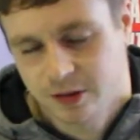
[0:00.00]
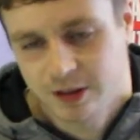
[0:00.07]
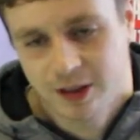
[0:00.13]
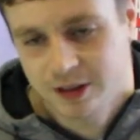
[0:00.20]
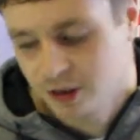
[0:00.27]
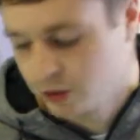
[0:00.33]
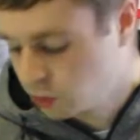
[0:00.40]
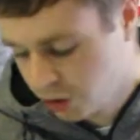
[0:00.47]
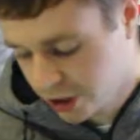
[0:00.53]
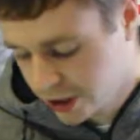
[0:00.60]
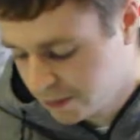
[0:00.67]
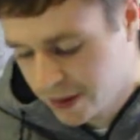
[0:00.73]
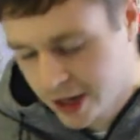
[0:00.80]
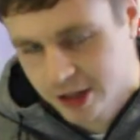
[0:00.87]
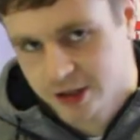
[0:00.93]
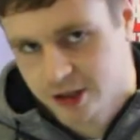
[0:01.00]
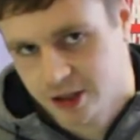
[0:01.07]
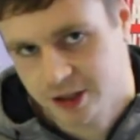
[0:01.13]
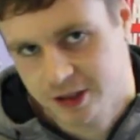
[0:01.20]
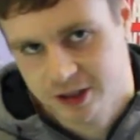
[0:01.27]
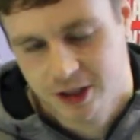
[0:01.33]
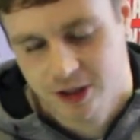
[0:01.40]
It's a great bench,
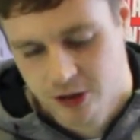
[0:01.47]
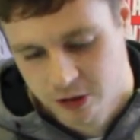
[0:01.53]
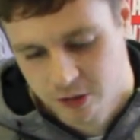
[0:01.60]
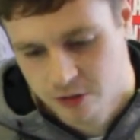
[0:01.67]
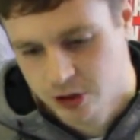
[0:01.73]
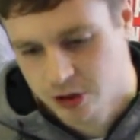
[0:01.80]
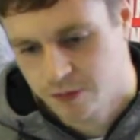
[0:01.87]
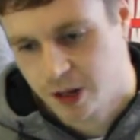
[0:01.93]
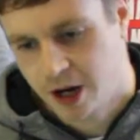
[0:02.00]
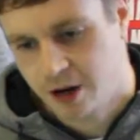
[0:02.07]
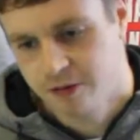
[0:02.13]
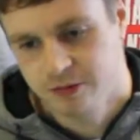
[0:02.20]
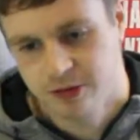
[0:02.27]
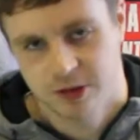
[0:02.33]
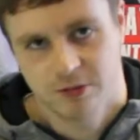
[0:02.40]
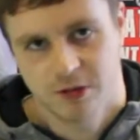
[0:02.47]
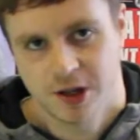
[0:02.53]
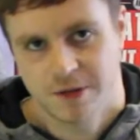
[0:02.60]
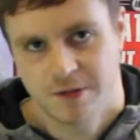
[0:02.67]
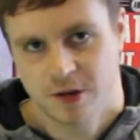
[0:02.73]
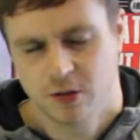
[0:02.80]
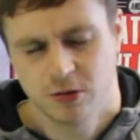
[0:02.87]
like I said, 200 pounds or
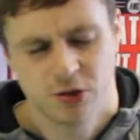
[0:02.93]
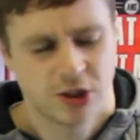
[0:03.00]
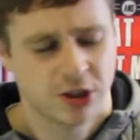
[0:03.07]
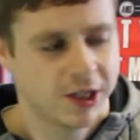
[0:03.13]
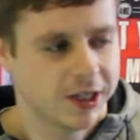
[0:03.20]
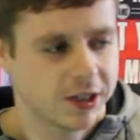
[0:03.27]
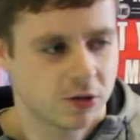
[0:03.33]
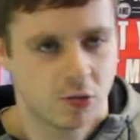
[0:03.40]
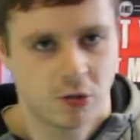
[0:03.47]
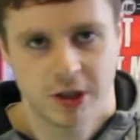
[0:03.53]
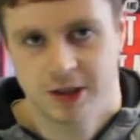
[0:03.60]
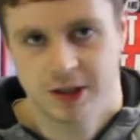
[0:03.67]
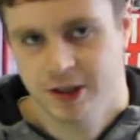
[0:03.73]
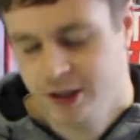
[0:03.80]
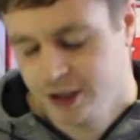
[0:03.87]
whatever, 180 quid.